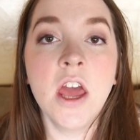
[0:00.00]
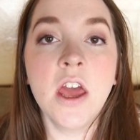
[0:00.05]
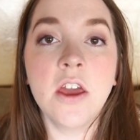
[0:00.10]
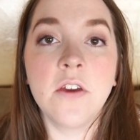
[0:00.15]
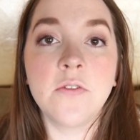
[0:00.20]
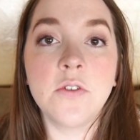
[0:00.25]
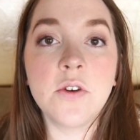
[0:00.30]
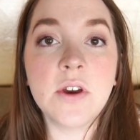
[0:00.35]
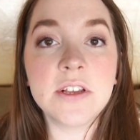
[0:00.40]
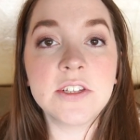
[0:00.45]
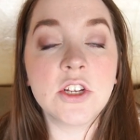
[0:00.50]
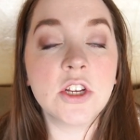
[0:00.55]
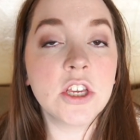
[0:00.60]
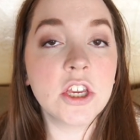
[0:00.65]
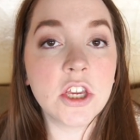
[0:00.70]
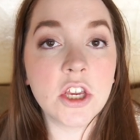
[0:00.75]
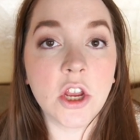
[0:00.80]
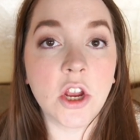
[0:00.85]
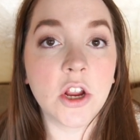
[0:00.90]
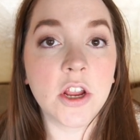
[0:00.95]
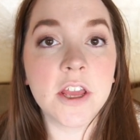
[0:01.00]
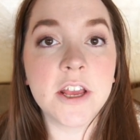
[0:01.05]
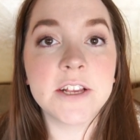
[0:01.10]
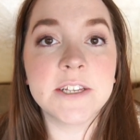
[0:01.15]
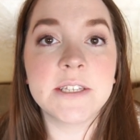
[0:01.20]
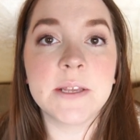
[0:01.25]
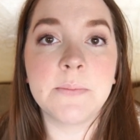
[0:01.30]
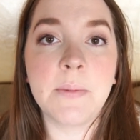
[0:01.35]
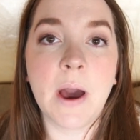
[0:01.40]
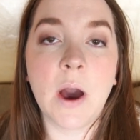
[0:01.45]
If you guys are
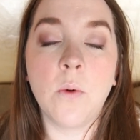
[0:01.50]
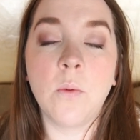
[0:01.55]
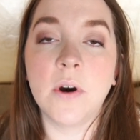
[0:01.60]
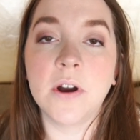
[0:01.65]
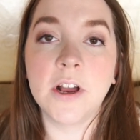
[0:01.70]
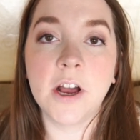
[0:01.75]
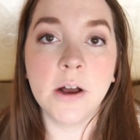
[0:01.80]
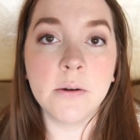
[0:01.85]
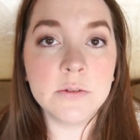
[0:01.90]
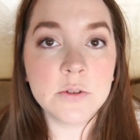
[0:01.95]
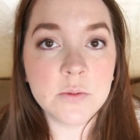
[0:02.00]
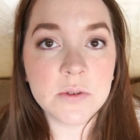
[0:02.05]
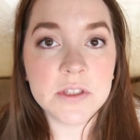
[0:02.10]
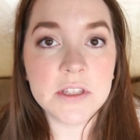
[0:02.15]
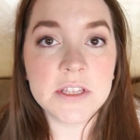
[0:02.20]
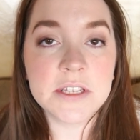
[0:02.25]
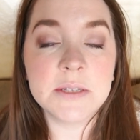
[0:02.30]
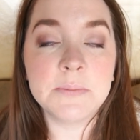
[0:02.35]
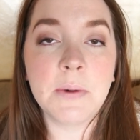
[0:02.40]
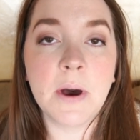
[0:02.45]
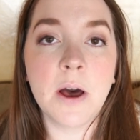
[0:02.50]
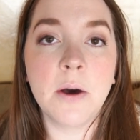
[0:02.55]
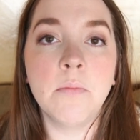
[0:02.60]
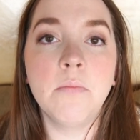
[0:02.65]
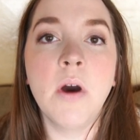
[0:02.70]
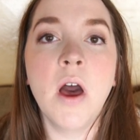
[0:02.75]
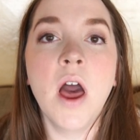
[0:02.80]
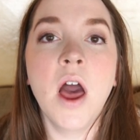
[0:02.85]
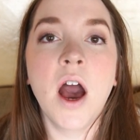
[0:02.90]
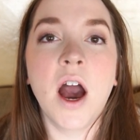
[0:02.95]
curious about what comes with this
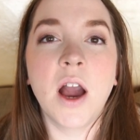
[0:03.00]
pump,